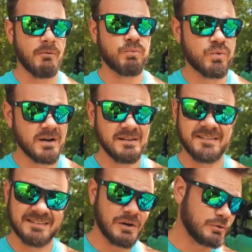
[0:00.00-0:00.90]
I really
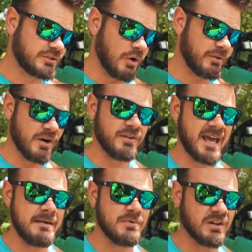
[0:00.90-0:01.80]
still don't know the
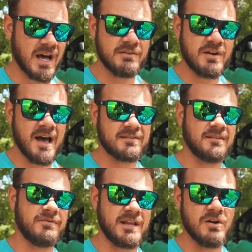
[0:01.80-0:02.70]
name. A lot of you guys in
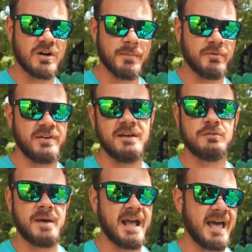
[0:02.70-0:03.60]
the video a couple
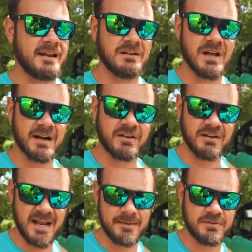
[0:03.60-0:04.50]
videos back had a lot of
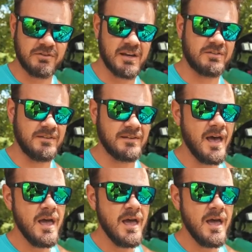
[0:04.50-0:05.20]
good name suggestions.